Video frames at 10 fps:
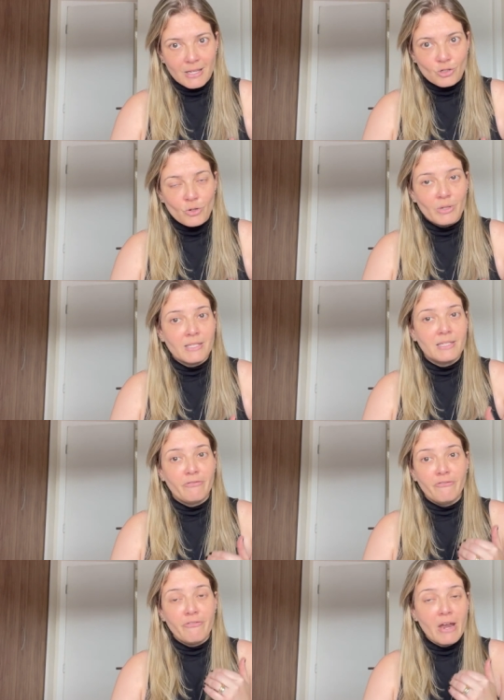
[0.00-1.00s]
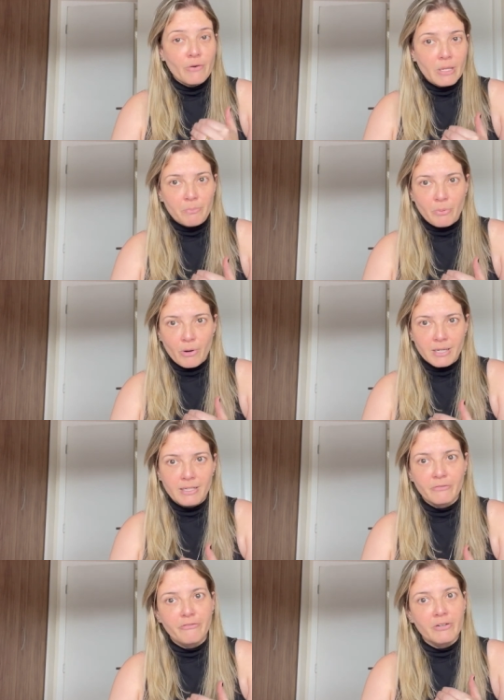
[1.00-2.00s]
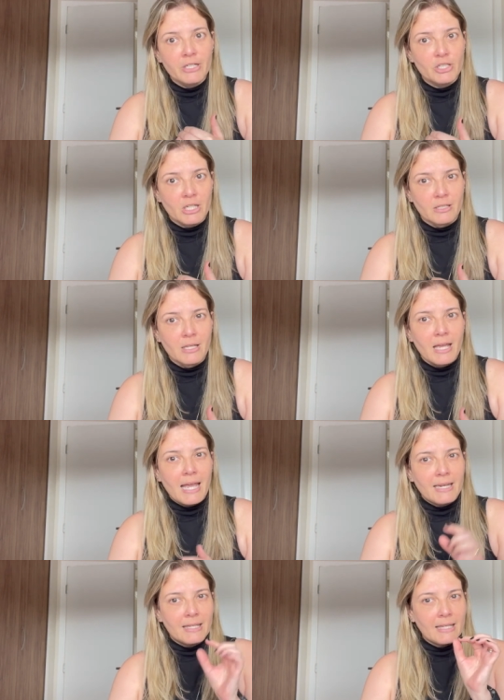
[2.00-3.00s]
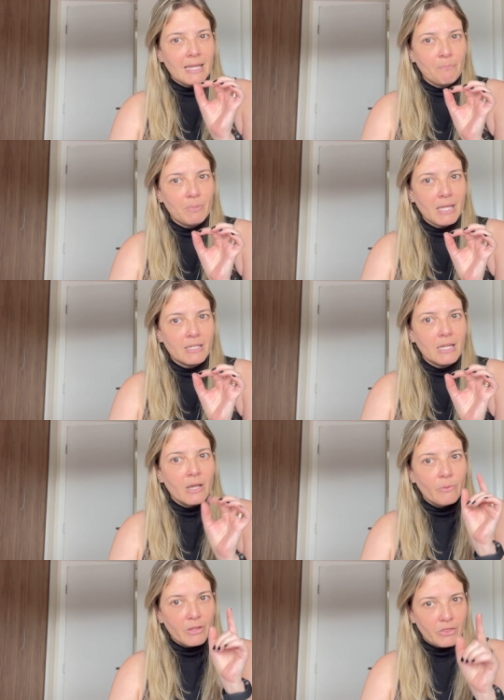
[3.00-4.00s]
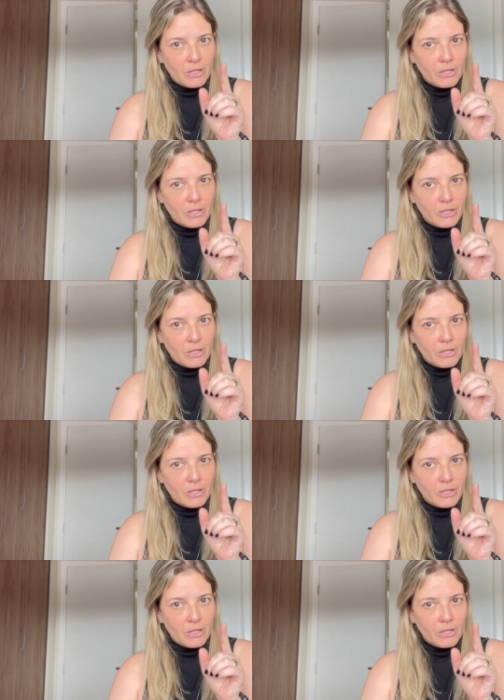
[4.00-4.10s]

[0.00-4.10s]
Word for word: So it's very important function and keep it with